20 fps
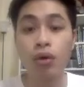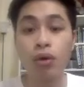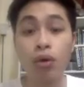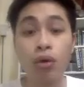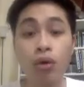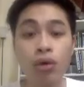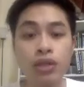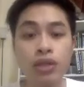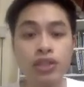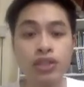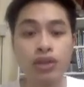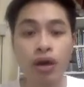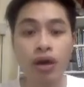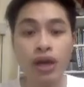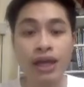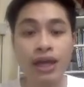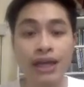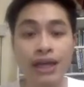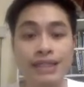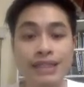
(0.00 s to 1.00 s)
Owens
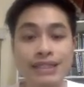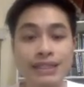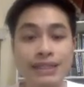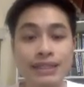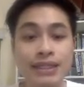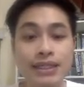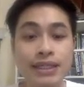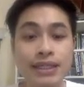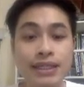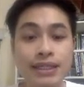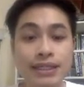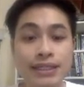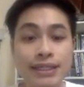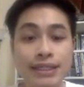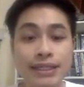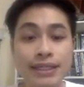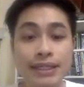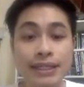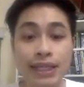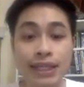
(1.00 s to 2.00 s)
Corning is in the
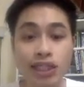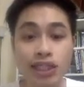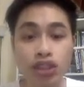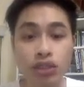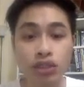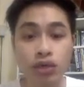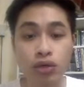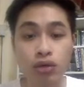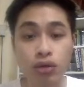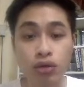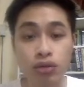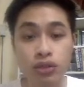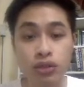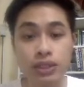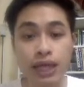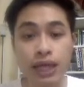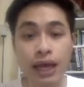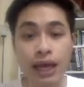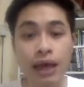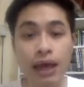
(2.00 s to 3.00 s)
industrial
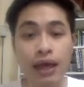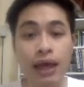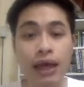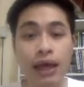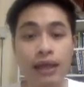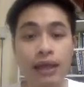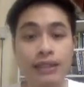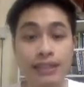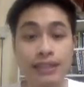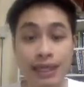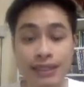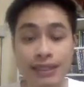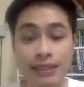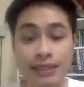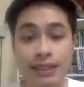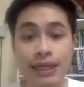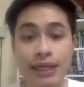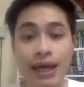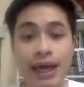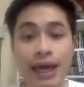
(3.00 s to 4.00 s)
goods
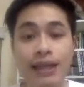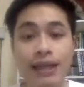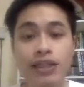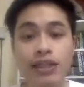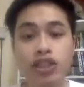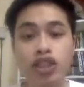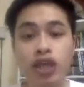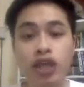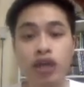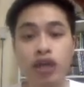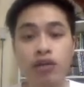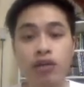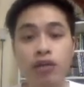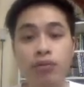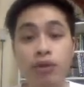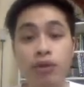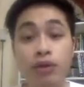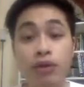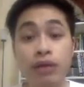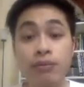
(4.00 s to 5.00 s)
sector and general
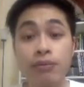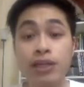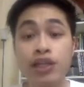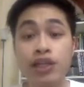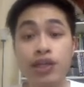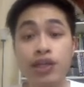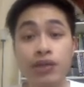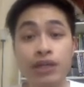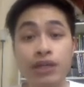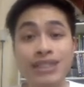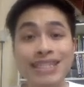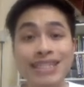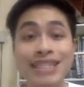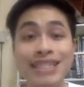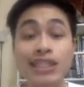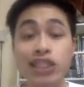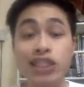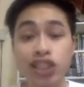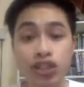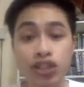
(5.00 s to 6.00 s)
building materials
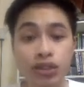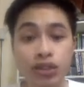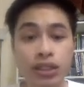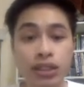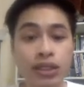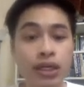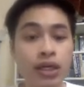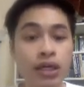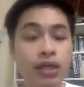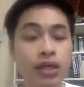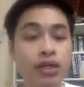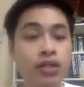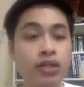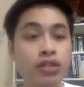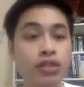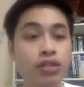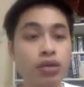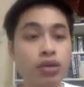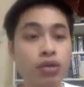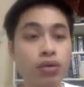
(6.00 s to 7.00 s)
industry.
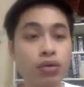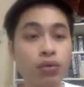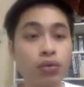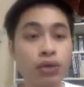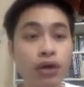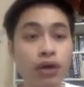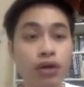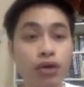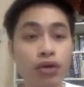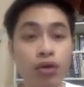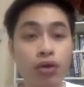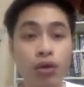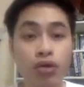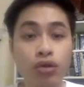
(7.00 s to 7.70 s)
So we want to go